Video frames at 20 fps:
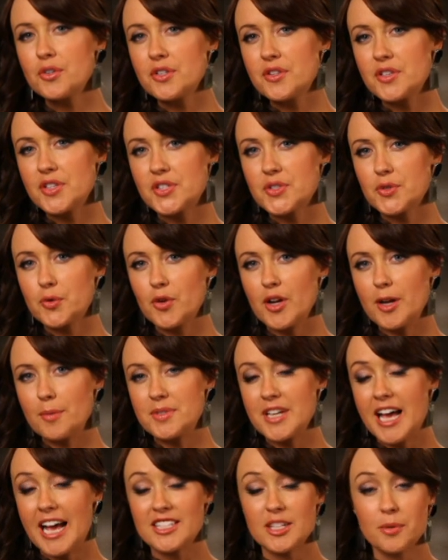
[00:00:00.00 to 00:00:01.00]
to the
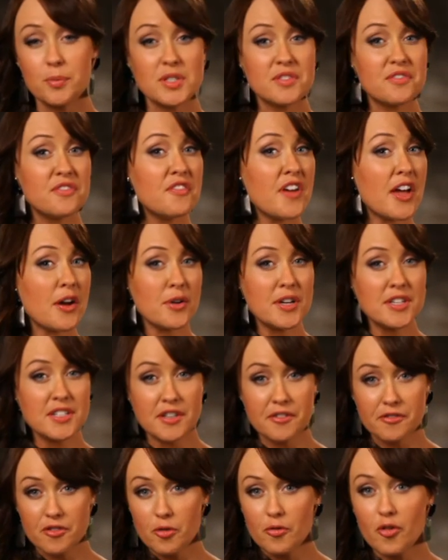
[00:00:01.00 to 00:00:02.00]
script as it was very
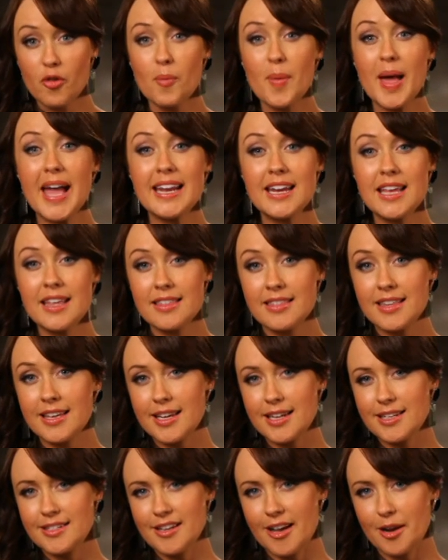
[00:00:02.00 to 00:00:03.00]
different from
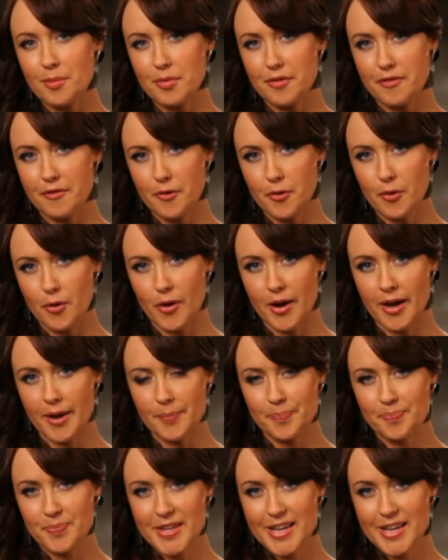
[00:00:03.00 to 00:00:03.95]
anything he'd done before.